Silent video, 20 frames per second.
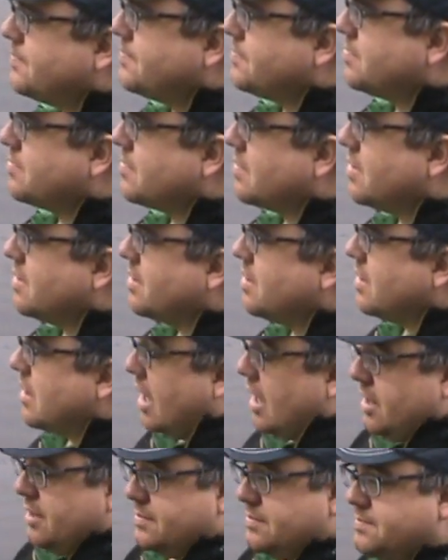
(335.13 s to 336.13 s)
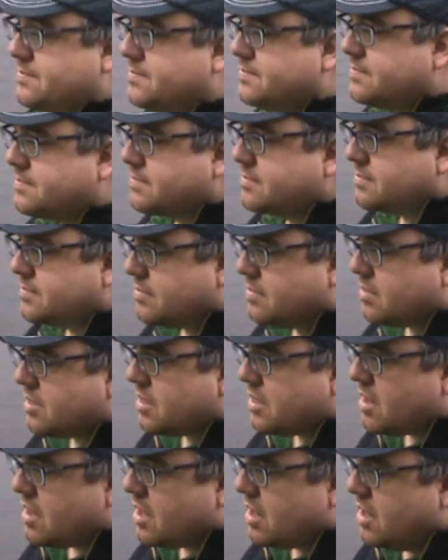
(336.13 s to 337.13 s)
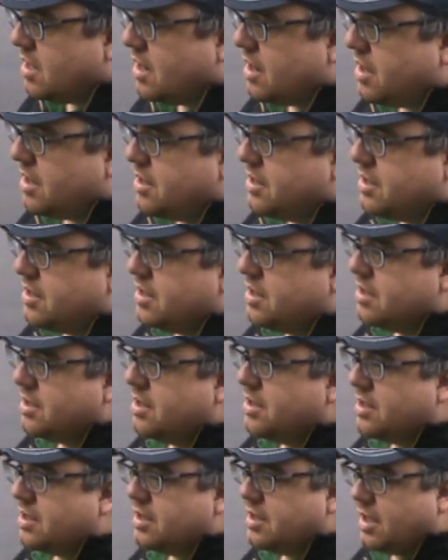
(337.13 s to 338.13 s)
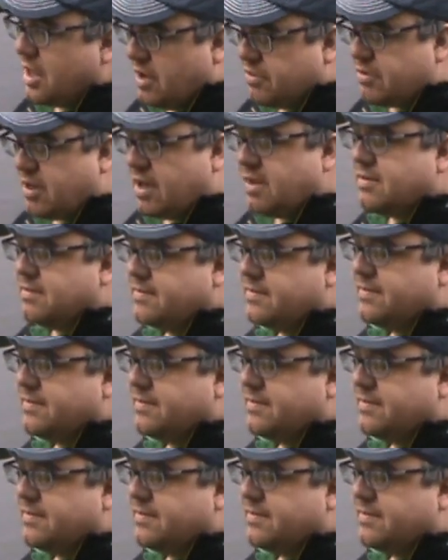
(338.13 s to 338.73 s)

Anything else? You got anything else? No, I, I think we've covered it. Okay.